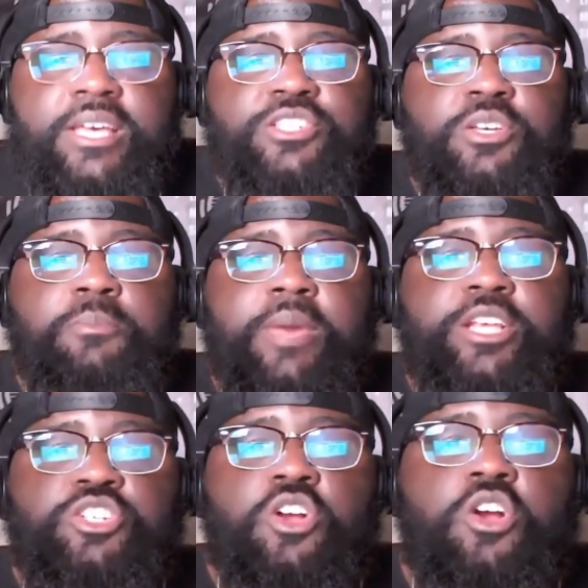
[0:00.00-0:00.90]
So
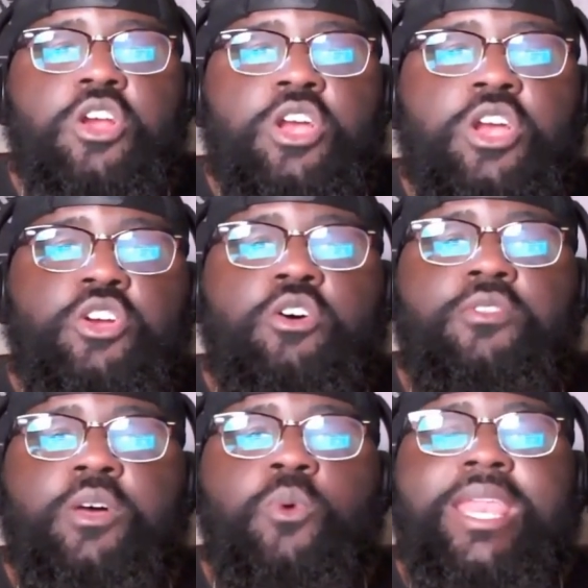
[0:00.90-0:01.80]
make sure you're
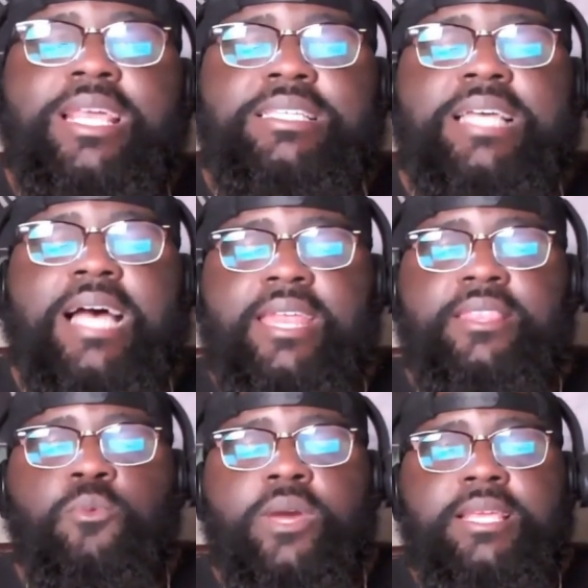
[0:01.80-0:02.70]
on the winning side and
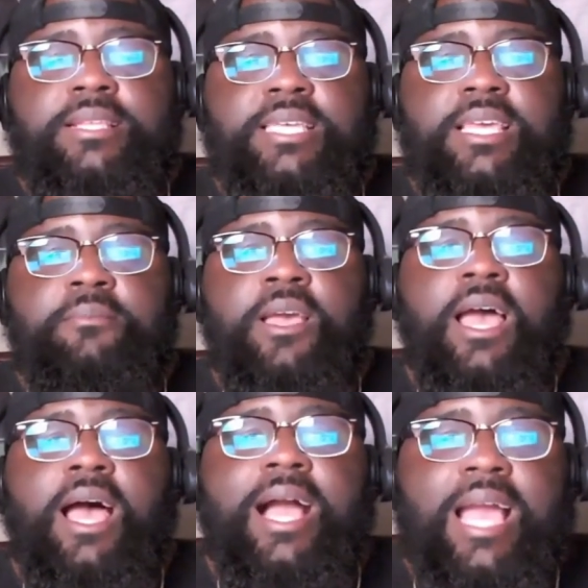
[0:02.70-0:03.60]
the winning team.
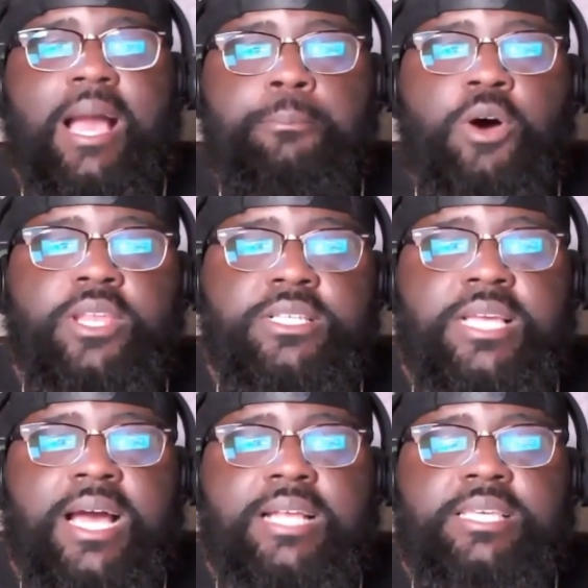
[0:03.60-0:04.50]
I got bonus
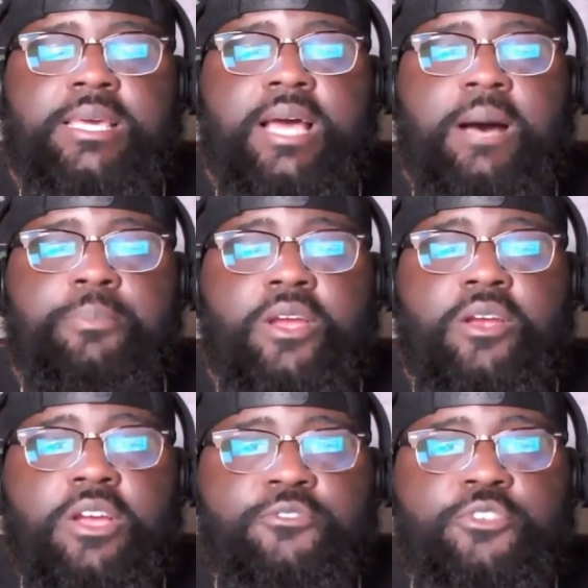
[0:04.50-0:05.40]
content up
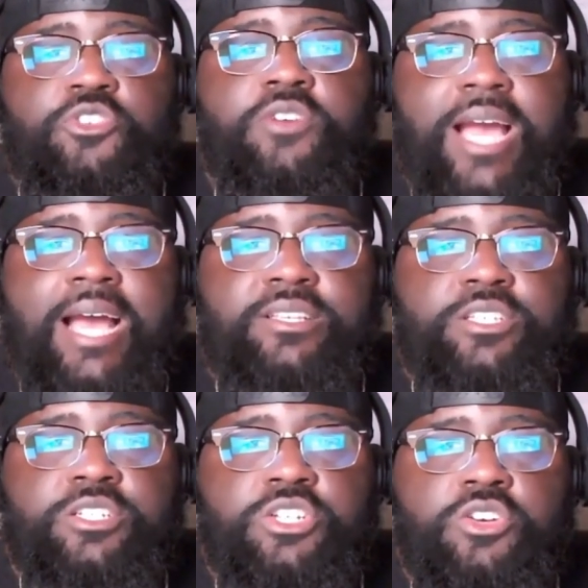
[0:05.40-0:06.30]
here for you guys
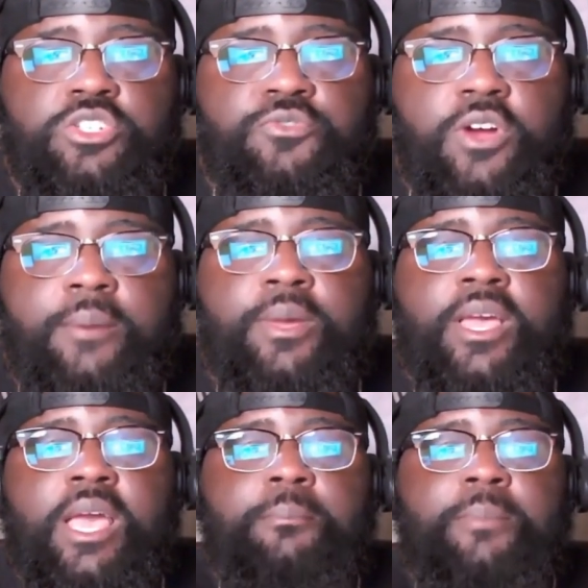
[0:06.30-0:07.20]
to choose from.
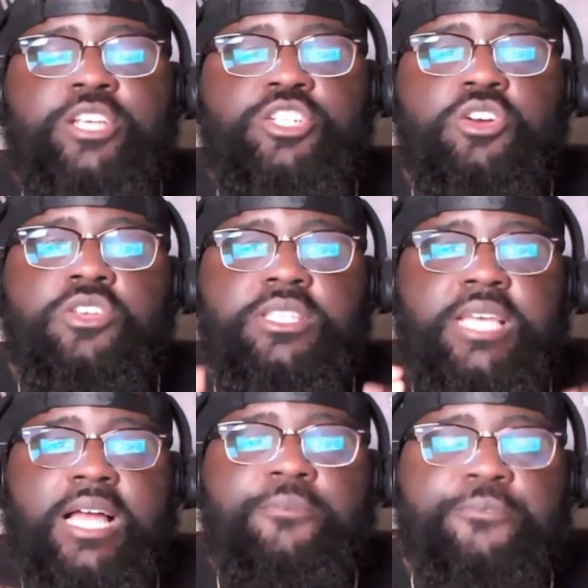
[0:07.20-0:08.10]
Make sure you
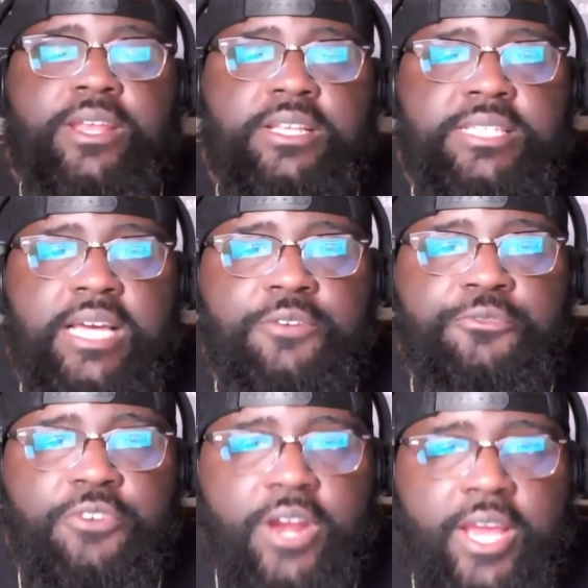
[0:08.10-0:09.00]
tell a friend to tell a
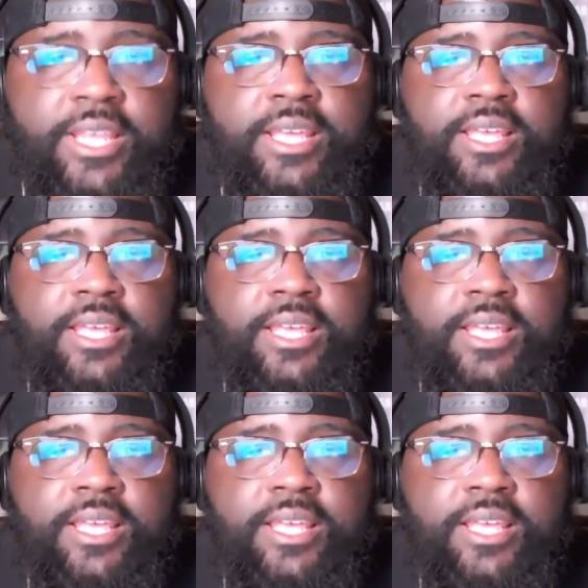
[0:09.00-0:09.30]
friend.